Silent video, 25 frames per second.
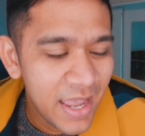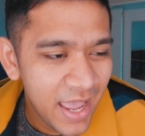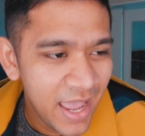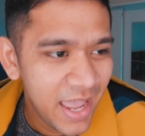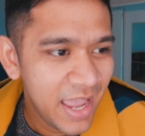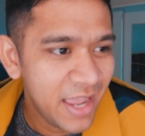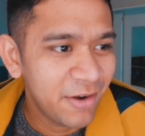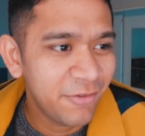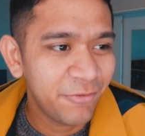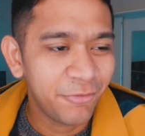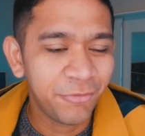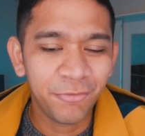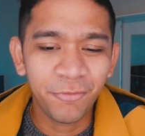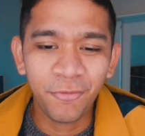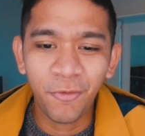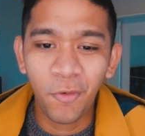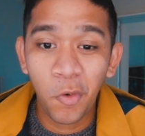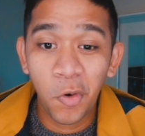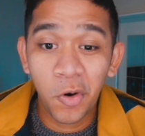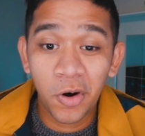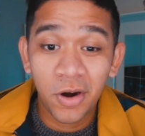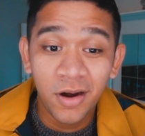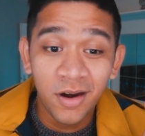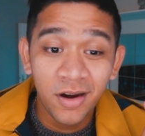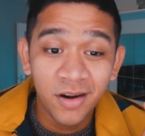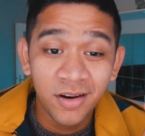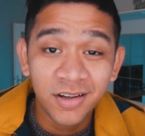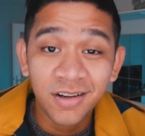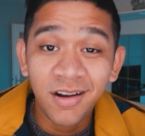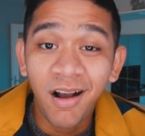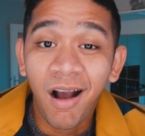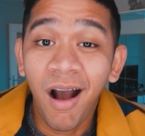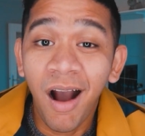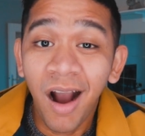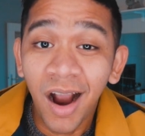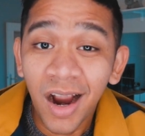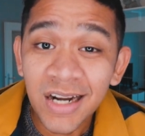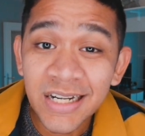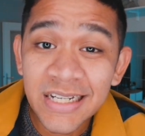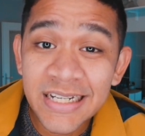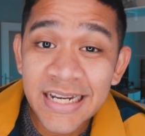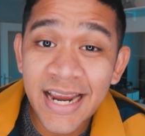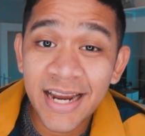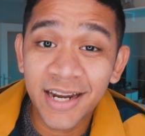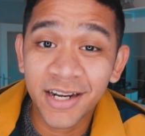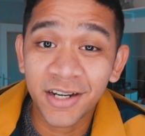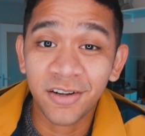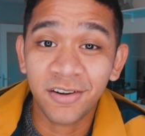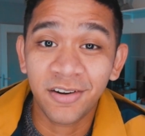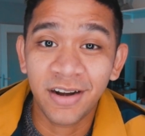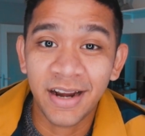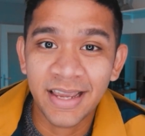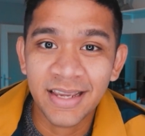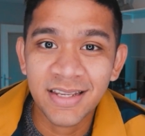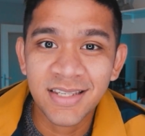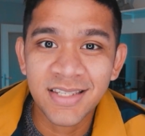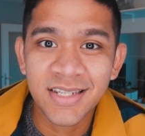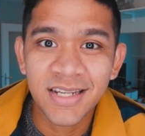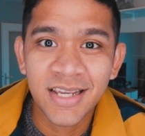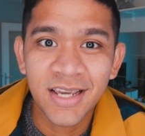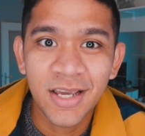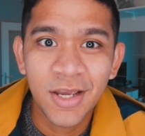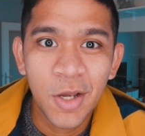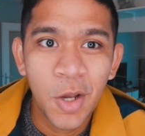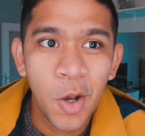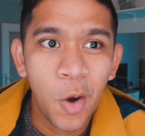And for cardiac arrest,